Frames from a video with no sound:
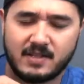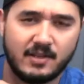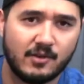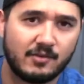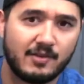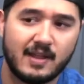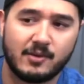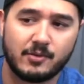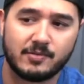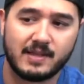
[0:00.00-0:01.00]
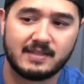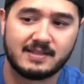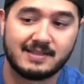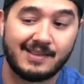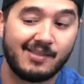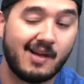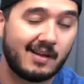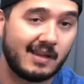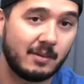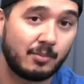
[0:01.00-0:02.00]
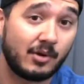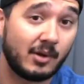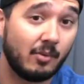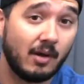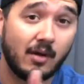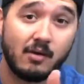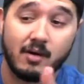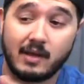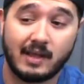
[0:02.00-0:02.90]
you know, the flat groove laces, they lock in pretty well.